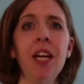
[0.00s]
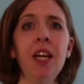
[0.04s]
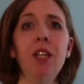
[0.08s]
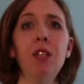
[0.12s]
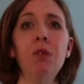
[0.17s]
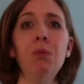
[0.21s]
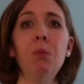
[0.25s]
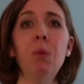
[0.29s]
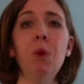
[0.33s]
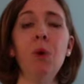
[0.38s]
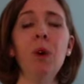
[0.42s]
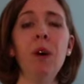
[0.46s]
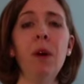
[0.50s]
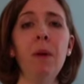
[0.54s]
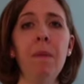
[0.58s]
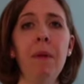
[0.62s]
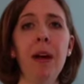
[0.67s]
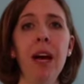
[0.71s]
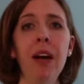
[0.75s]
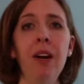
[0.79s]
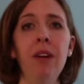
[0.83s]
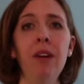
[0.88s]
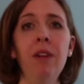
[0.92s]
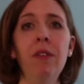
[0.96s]
It's more a
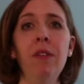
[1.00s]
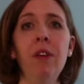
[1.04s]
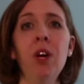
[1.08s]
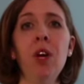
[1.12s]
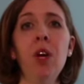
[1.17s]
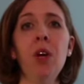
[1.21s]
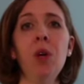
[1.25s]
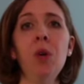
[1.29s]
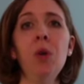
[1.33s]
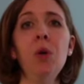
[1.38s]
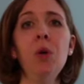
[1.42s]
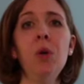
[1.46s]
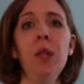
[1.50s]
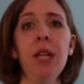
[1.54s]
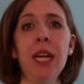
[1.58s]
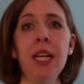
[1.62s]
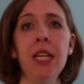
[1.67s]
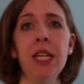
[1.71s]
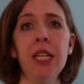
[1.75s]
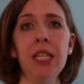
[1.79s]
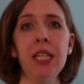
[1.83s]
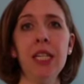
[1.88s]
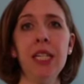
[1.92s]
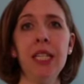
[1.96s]
matter of who
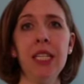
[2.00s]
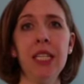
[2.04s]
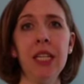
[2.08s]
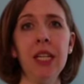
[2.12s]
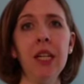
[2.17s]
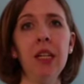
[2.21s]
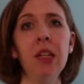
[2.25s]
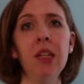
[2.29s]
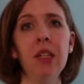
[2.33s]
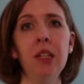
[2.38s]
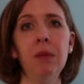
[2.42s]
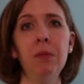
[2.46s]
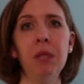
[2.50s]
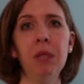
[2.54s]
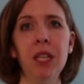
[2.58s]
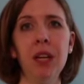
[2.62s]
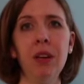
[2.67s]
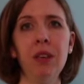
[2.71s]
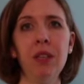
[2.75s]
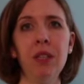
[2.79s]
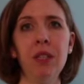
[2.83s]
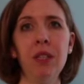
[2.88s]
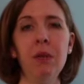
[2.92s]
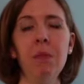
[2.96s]
they consider
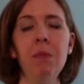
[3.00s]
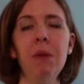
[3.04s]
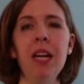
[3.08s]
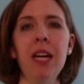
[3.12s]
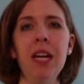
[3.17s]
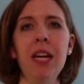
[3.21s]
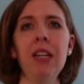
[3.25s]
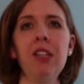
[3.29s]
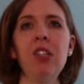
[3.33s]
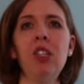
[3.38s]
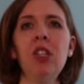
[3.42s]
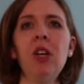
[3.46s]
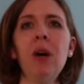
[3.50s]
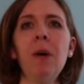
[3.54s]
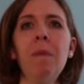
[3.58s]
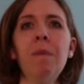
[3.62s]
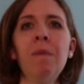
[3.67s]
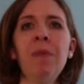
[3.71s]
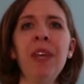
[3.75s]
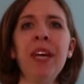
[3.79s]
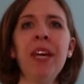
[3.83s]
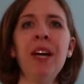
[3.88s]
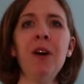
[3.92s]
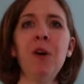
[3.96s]
themselves to be.
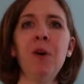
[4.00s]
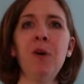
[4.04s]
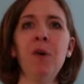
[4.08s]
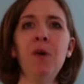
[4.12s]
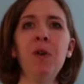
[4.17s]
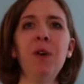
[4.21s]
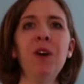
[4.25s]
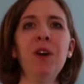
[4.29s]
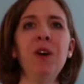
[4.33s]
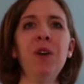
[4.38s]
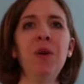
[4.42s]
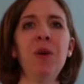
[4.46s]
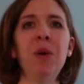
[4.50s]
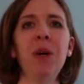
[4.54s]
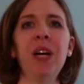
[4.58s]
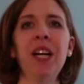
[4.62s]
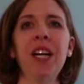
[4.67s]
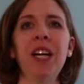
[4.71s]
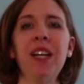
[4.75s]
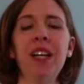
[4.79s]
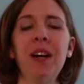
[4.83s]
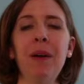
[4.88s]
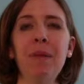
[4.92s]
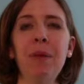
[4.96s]
So, real
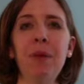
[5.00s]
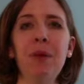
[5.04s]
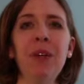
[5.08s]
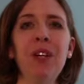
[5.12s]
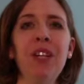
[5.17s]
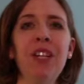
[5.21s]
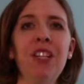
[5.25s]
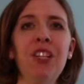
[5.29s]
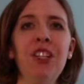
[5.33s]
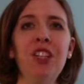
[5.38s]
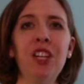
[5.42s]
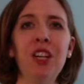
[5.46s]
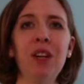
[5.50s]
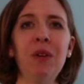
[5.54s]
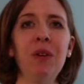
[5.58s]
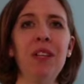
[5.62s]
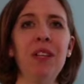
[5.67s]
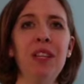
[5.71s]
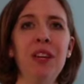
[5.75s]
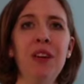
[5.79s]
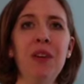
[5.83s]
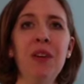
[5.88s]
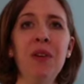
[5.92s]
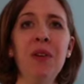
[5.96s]
quick, I'm going to share
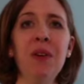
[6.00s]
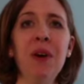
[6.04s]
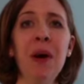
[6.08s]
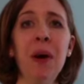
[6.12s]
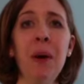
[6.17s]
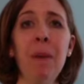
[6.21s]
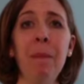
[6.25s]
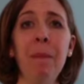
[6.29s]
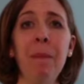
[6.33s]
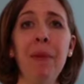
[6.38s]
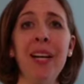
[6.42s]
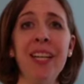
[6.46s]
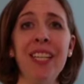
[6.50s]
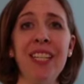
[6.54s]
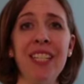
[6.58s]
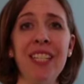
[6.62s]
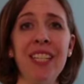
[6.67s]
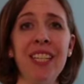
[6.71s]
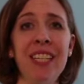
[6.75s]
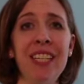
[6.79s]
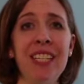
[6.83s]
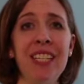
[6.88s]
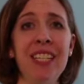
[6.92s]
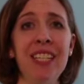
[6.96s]
with you my
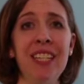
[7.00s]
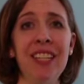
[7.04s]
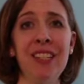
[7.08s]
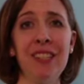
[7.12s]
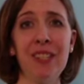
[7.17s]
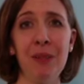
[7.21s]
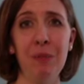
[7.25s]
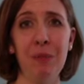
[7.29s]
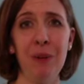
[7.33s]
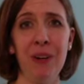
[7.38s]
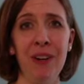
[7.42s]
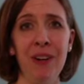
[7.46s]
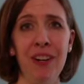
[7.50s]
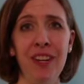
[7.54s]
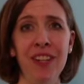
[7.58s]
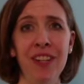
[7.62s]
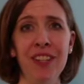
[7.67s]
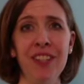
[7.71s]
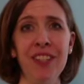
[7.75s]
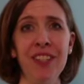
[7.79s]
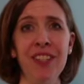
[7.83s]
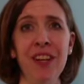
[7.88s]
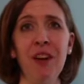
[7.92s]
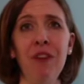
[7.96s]
son's
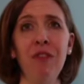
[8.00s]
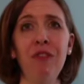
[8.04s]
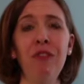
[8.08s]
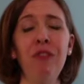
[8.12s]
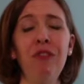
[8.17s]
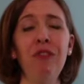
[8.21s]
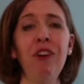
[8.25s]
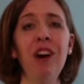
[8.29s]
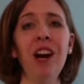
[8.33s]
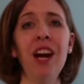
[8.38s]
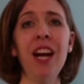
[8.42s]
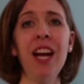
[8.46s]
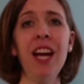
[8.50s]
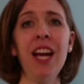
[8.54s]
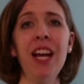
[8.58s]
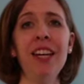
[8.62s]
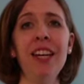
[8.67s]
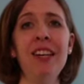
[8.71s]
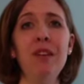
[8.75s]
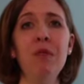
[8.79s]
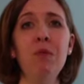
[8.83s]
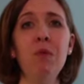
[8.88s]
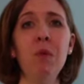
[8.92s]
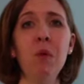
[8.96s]
experience. On Friday,
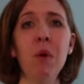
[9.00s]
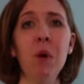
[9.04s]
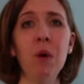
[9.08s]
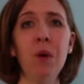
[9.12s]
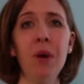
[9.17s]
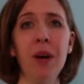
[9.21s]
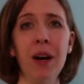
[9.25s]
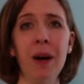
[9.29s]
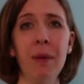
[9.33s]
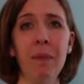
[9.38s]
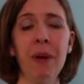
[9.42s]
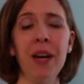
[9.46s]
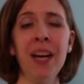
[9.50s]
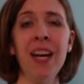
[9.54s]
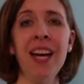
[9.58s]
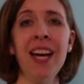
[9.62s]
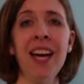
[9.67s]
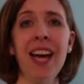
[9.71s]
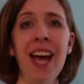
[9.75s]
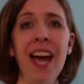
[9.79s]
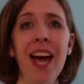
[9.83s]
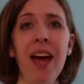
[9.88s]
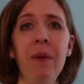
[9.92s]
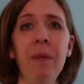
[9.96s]
he woke up
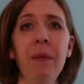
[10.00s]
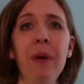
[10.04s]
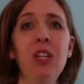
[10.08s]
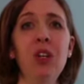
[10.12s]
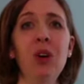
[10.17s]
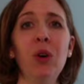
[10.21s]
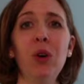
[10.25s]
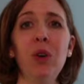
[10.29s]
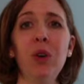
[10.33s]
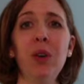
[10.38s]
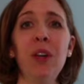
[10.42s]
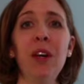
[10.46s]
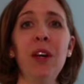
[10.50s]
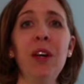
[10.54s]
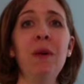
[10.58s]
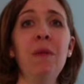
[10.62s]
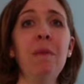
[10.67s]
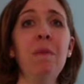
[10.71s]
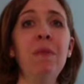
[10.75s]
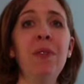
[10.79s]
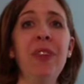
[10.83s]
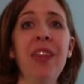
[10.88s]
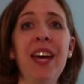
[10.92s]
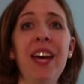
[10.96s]
and we told
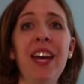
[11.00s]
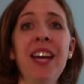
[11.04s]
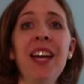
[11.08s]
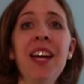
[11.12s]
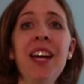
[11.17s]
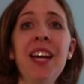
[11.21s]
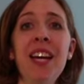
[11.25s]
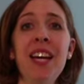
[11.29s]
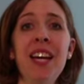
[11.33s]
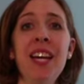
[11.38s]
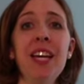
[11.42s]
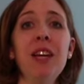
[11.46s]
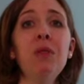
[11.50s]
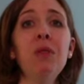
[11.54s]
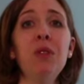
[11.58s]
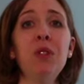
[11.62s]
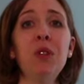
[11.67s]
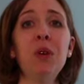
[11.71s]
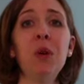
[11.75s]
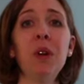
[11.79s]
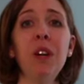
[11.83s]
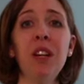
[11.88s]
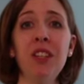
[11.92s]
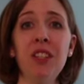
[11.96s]
him that he
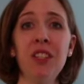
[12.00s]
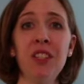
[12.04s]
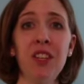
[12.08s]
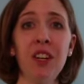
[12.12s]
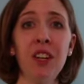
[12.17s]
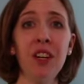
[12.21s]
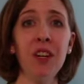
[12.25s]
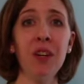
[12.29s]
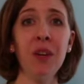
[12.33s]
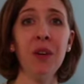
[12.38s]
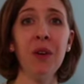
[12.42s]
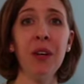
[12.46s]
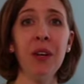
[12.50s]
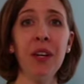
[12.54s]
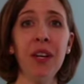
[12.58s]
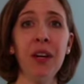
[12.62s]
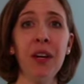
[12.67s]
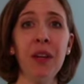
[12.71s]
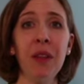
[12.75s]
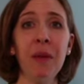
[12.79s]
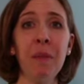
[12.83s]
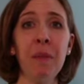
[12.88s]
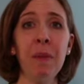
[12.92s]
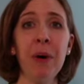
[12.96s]
was going to start going
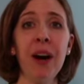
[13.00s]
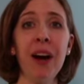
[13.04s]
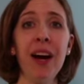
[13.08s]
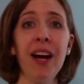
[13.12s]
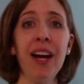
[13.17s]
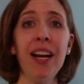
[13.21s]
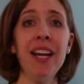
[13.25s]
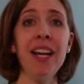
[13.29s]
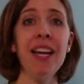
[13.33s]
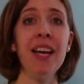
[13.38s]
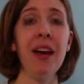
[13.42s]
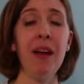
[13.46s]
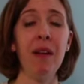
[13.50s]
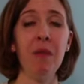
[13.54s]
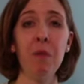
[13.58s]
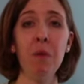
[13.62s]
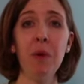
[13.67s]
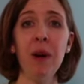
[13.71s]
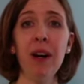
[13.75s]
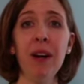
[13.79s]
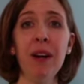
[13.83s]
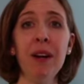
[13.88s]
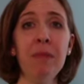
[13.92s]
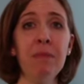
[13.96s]
on the potty
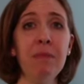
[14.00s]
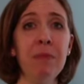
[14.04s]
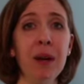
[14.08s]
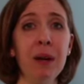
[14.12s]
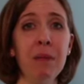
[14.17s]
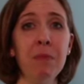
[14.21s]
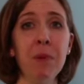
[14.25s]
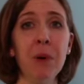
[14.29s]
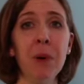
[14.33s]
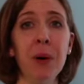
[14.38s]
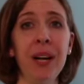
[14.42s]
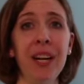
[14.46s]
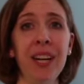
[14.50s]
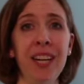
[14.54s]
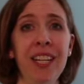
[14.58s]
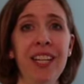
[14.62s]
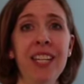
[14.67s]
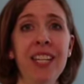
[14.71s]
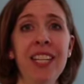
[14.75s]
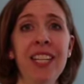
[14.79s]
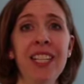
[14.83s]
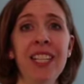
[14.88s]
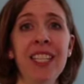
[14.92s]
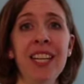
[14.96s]
and wearing big boy
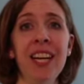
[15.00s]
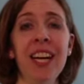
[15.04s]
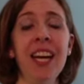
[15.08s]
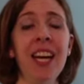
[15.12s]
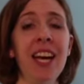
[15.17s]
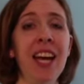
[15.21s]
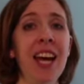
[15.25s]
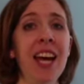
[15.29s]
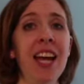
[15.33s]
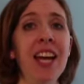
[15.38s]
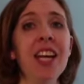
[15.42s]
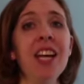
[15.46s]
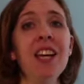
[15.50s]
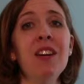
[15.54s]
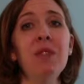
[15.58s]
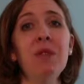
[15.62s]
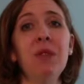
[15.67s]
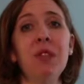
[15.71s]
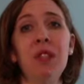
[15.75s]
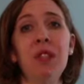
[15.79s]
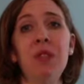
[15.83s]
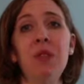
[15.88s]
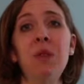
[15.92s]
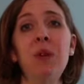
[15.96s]
undies, and
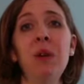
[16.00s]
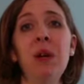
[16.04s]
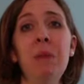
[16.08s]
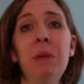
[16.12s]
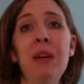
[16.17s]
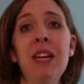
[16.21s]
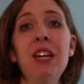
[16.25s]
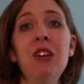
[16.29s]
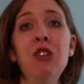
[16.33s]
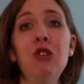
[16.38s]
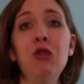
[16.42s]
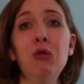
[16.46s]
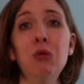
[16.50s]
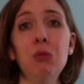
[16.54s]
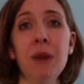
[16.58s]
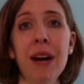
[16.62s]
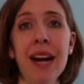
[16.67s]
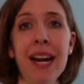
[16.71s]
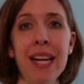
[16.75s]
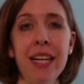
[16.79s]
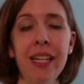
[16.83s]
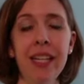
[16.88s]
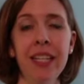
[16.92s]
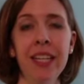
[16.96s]
it was going to be
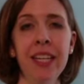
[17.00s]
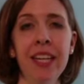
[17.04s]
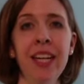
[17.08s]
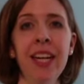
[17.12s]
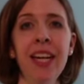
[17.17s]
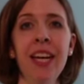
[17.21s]
great.